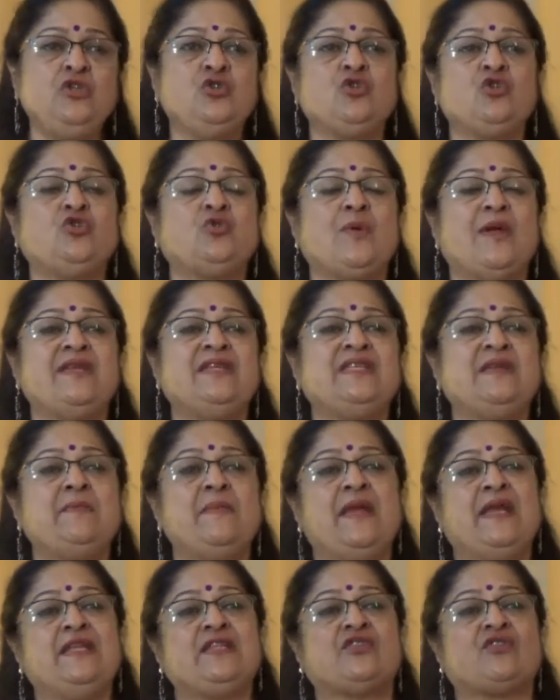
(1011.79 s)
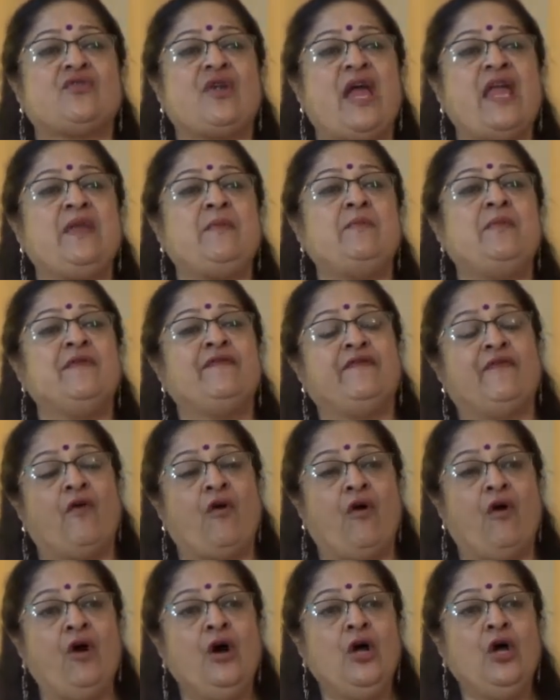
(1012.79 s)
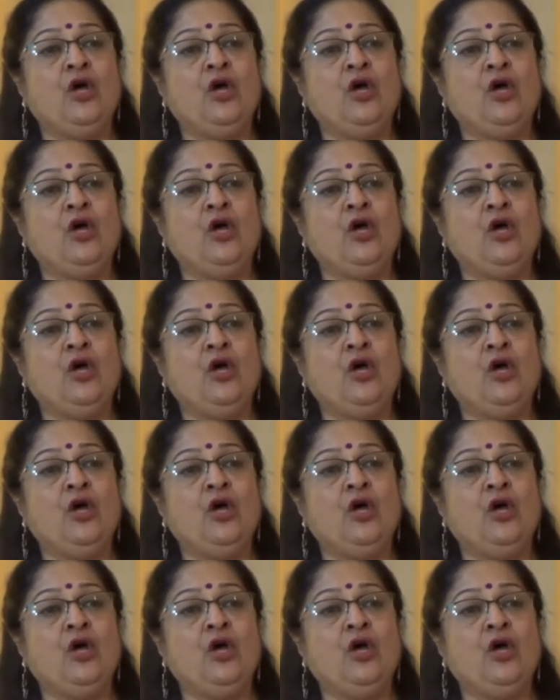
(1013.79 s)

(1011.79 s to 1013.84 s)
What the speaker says: to 20 minutes right before